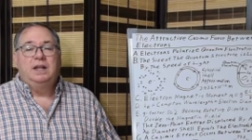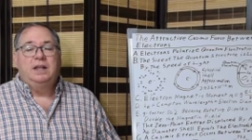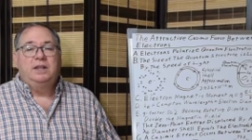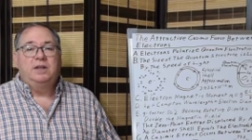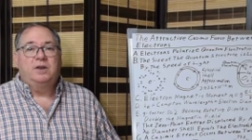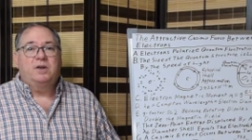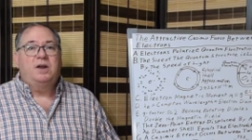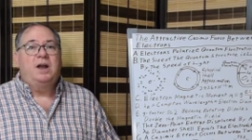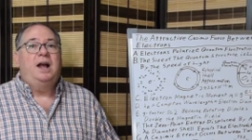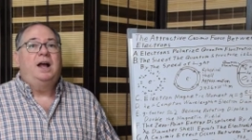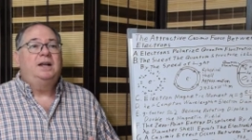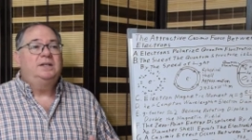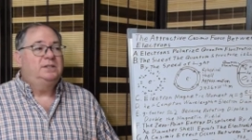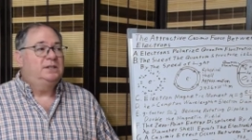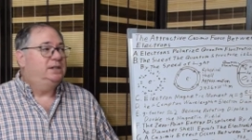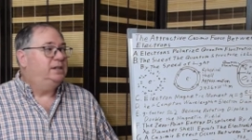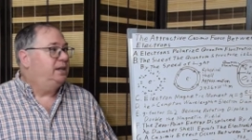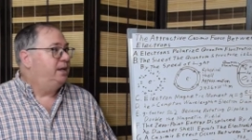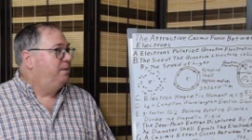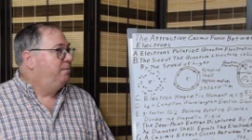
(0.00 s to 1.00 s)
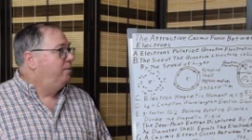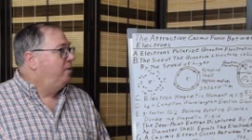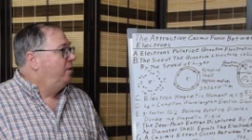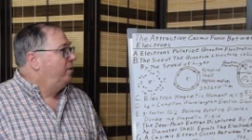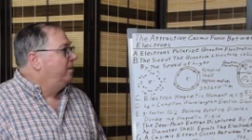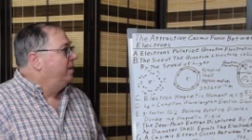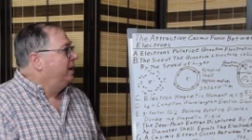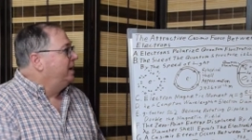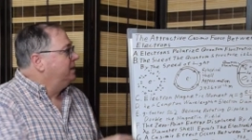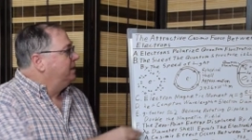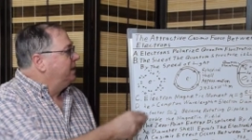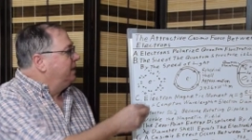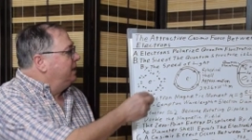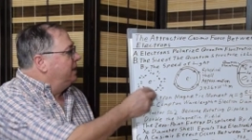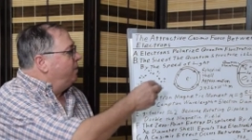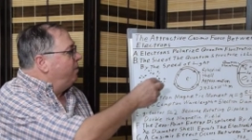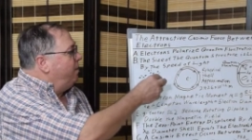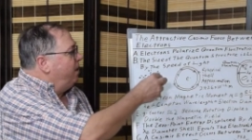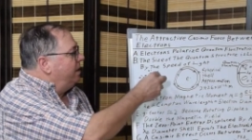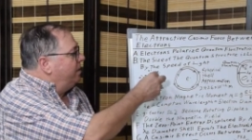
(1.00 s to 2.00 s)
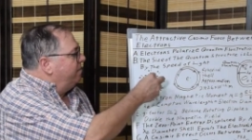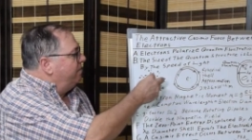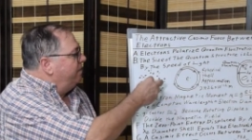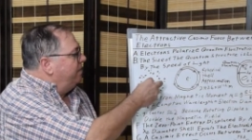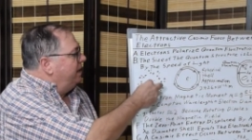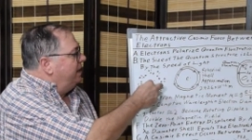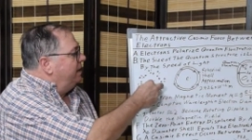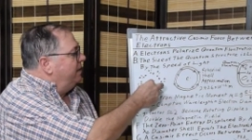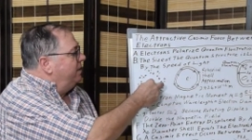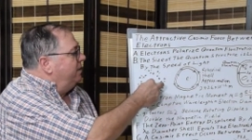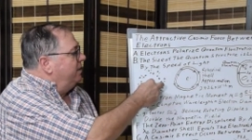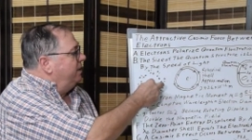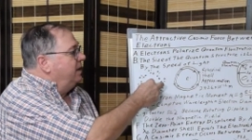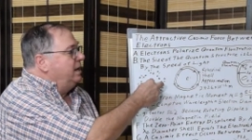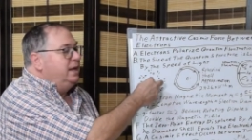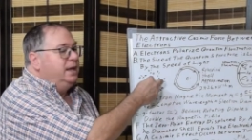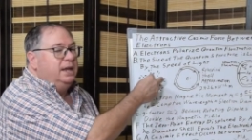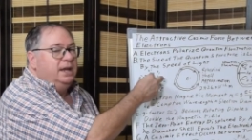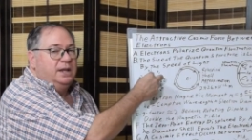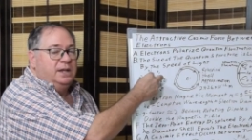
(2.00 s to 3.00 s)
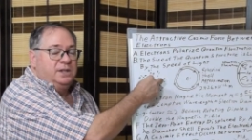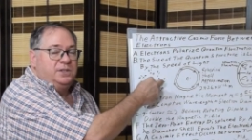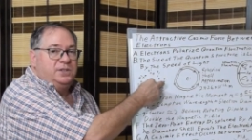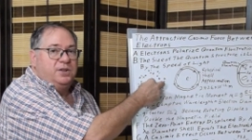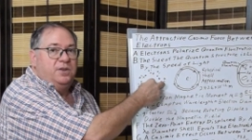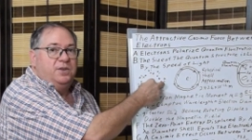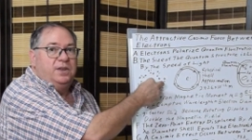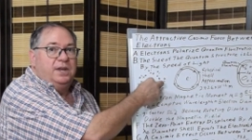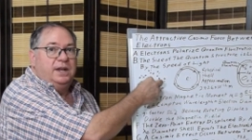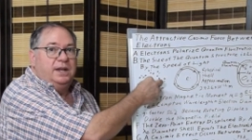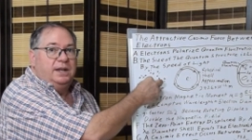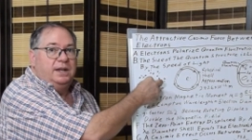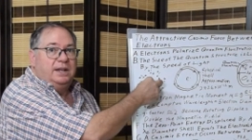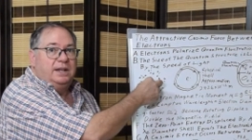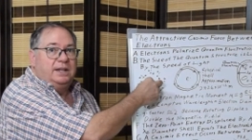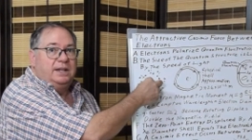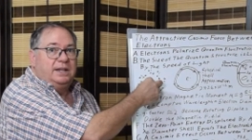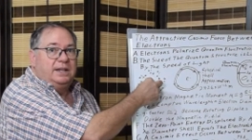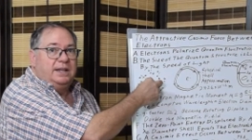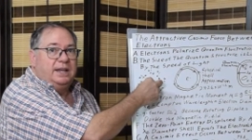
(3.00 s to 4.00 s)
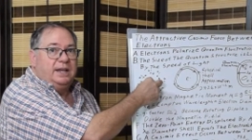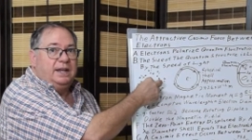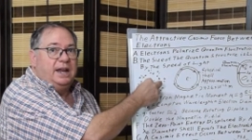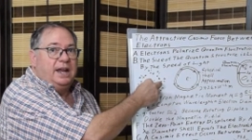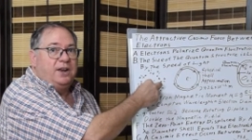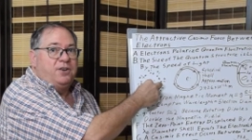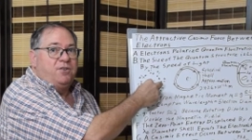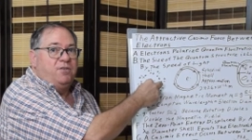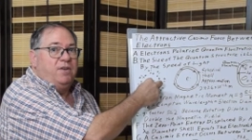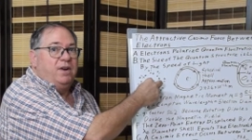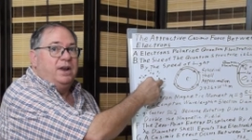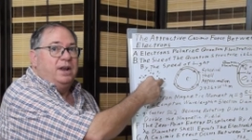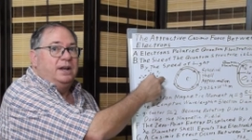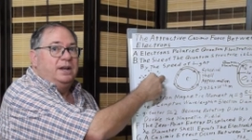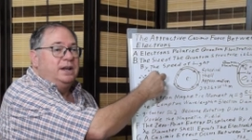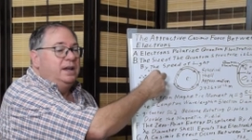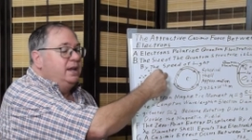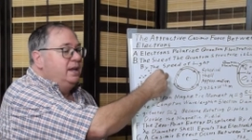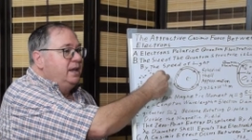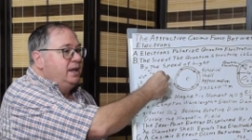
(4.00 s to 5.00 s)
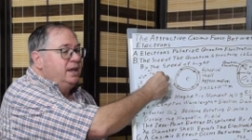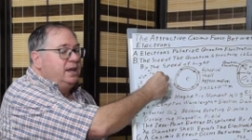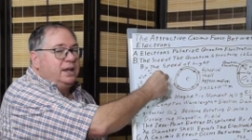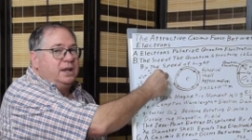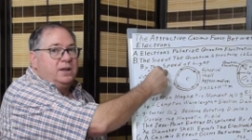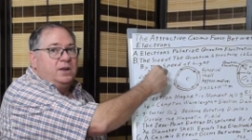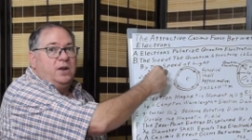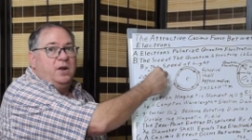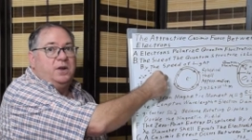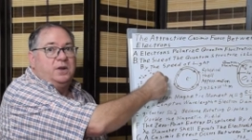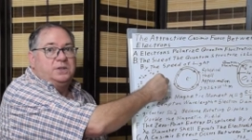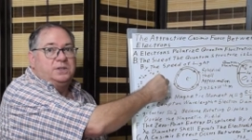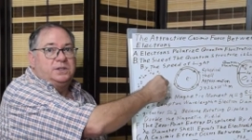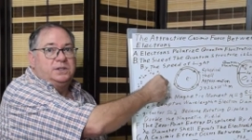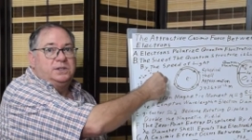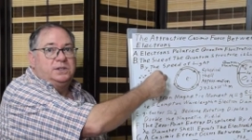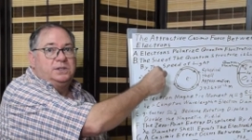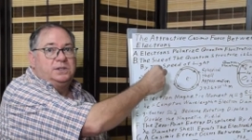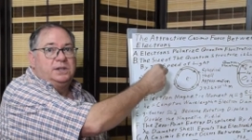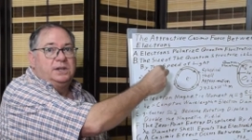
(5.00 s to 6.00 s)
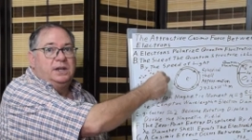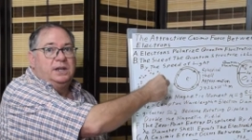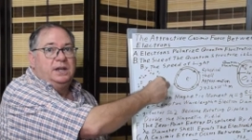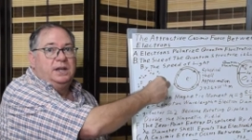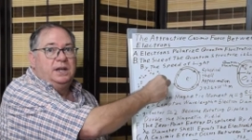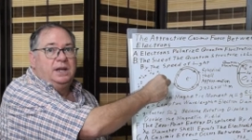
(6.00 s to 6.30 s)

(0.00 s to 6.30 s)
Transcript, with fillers: They're constantly polarizing the quantum field so that the electron causes